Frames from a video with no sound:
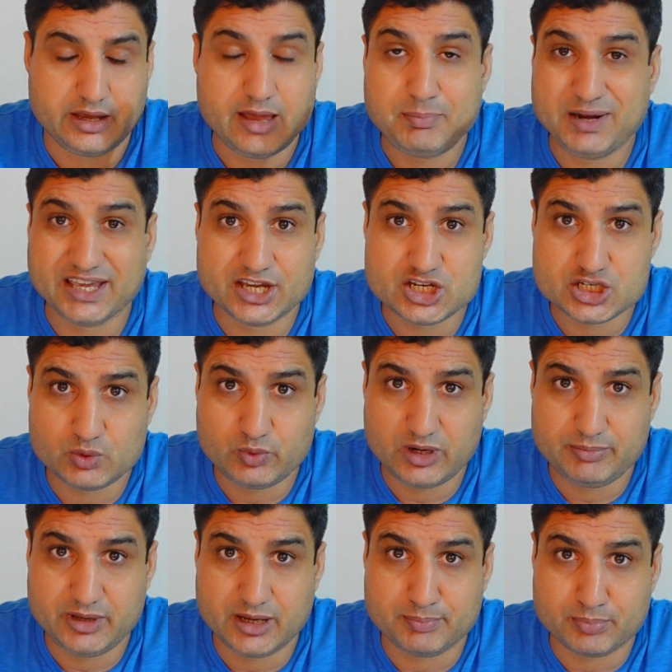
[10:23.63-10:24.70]
application will
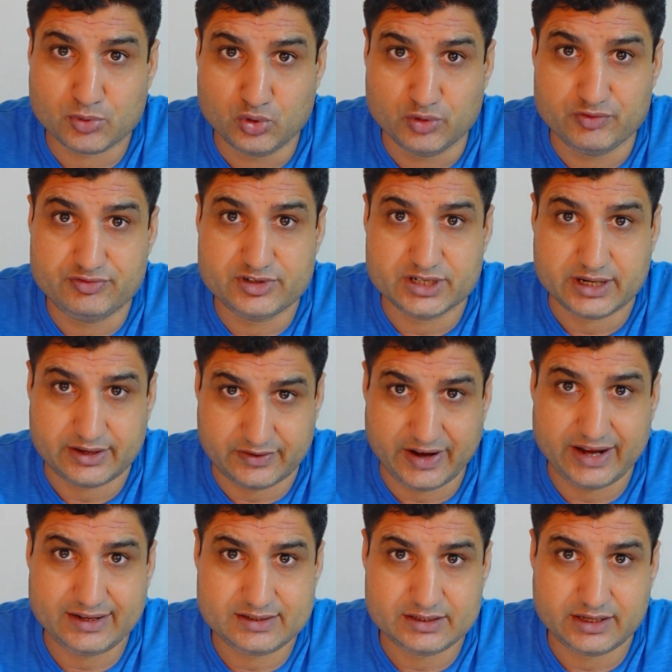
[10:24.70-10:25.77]
be approved,
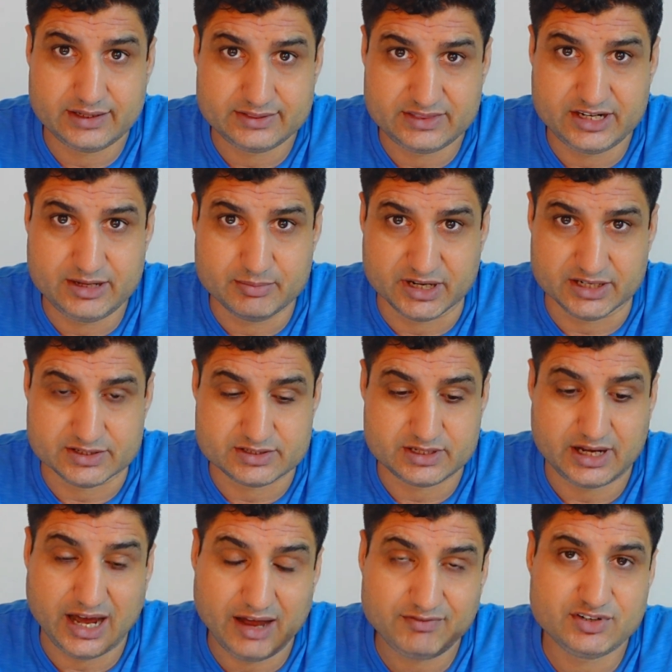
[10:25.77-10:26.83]
right, in 3 months.
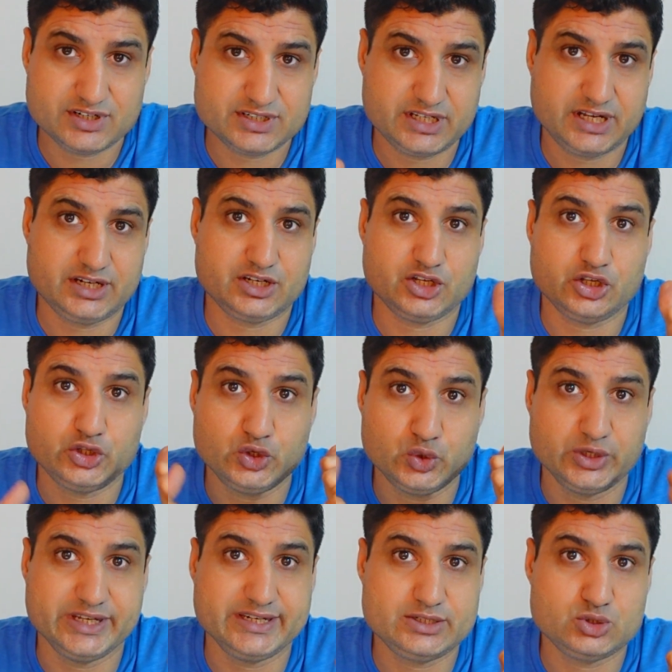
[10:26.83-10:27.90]
After that, you
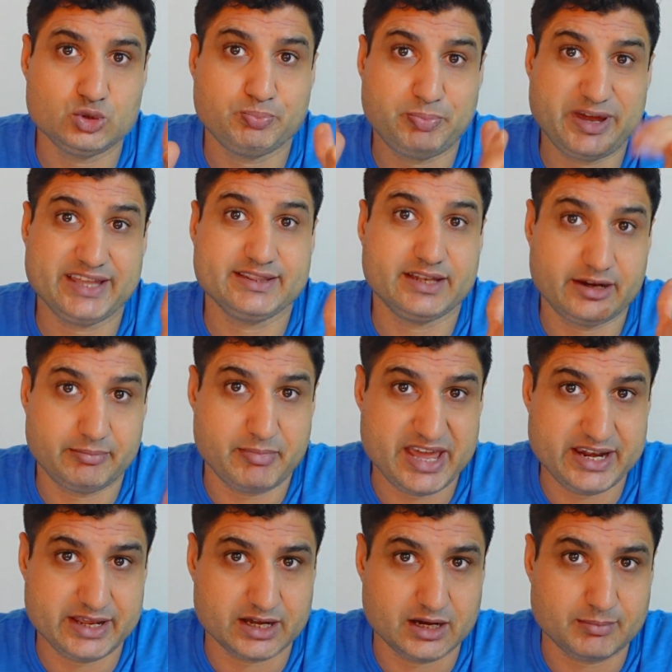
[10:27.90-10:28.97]
need to pay the
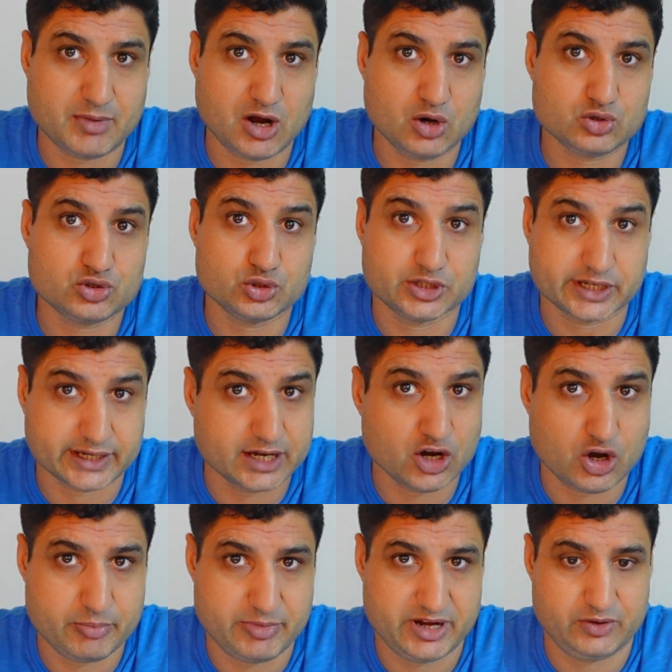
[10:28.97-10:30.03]
remaining amount to the
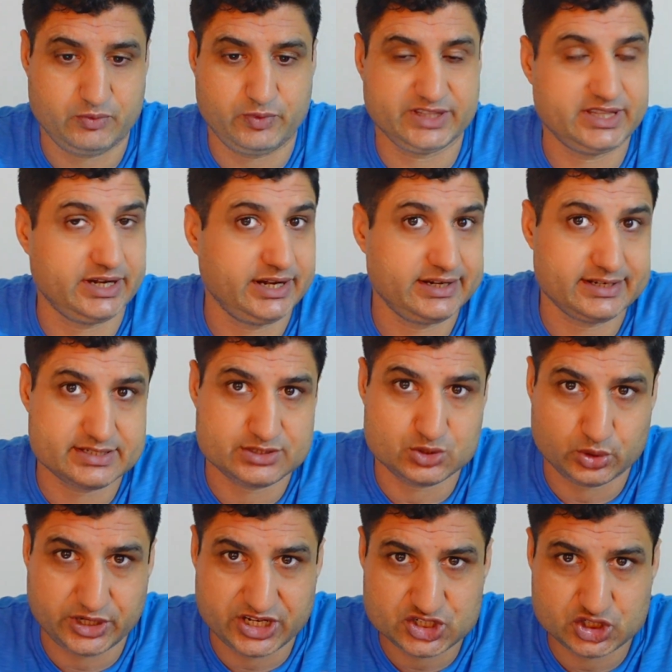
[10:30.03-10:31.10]
government, whether it is
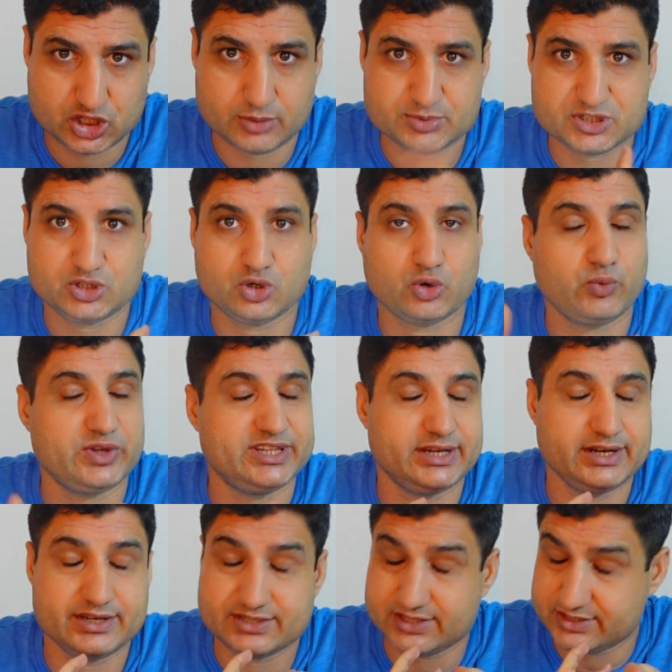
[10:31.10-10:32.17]
donation option or whether
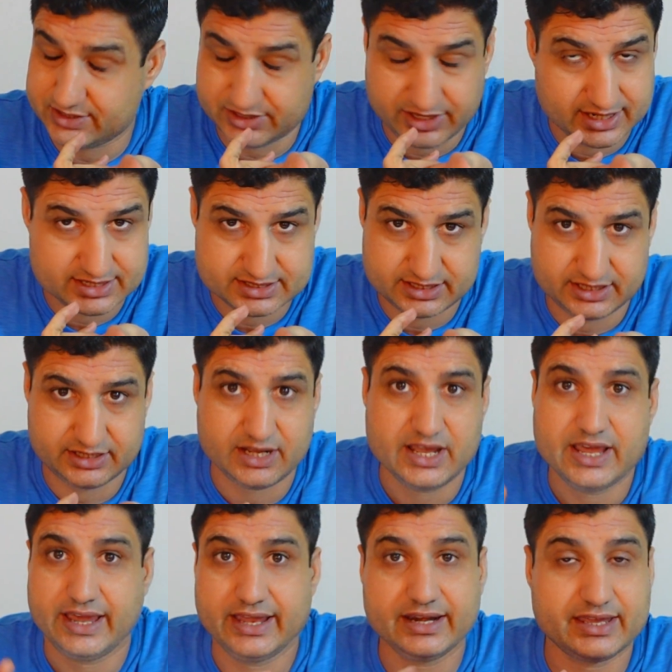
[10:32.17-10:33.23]
it is real estate.
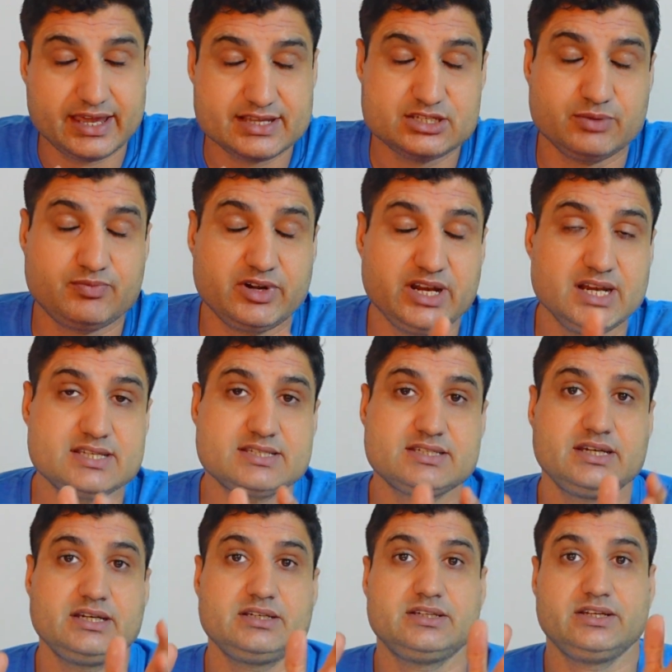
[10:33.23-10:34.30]
In case of real
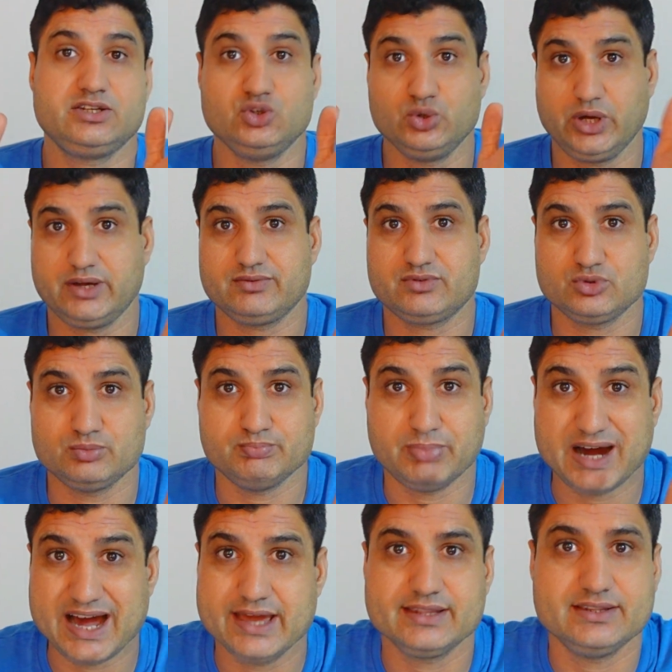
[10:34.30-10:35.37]
estate, you have to
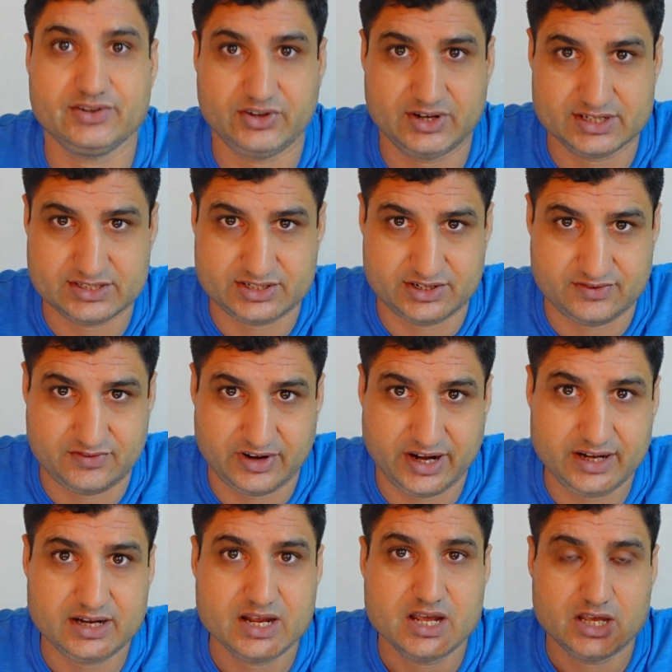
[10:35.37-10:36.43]
buy the real estate,
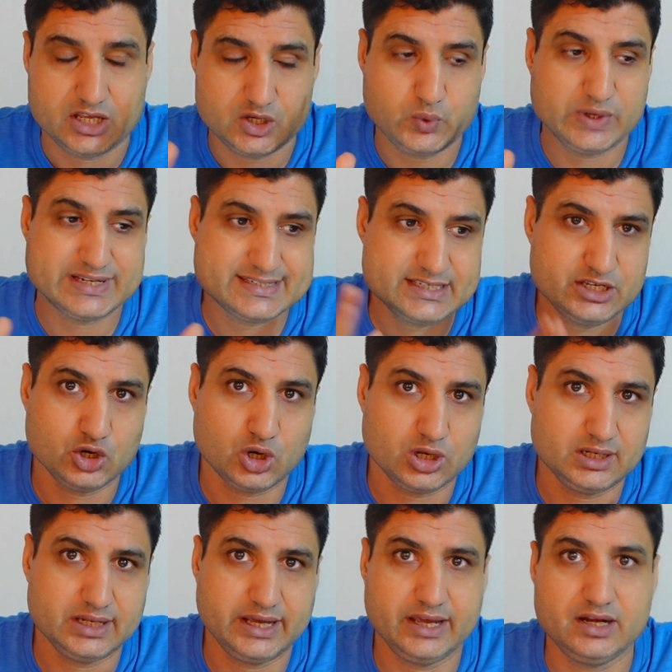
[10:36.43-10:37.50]
right? You will see
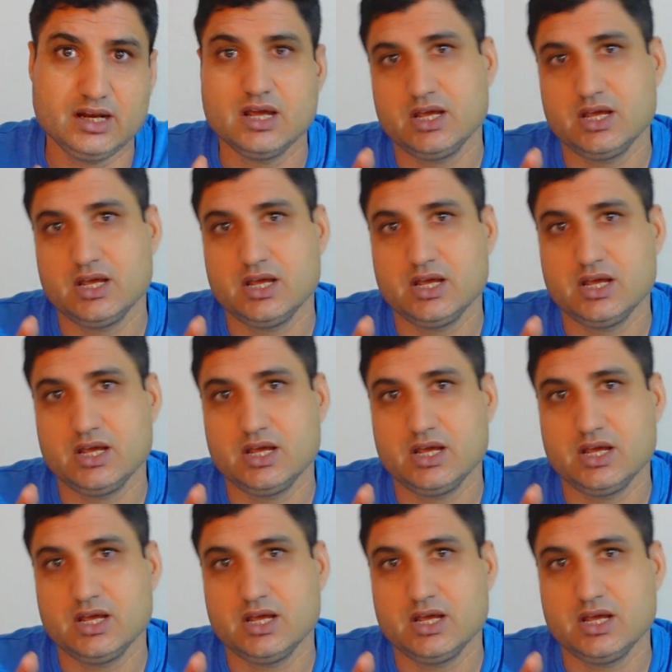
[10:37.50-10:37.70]
online